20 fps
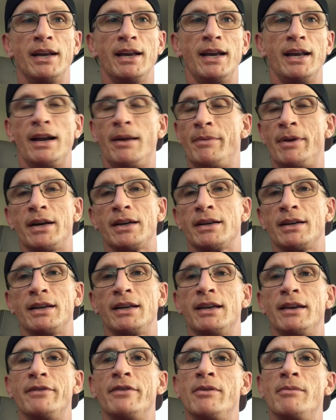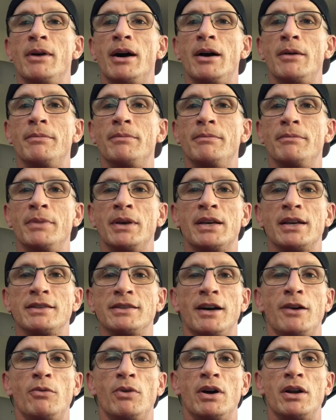and I'm not going to give them up
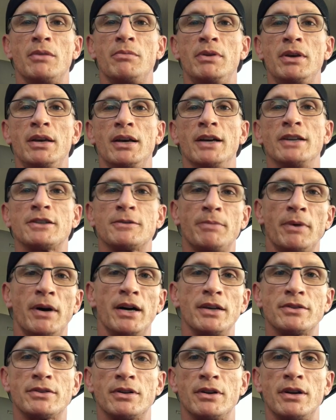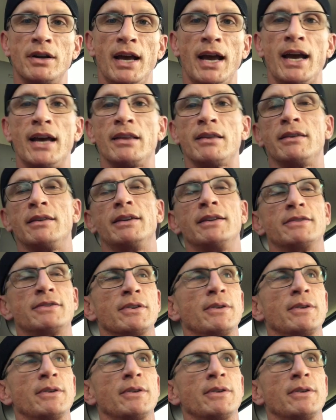because I want to be a sponsored athlete.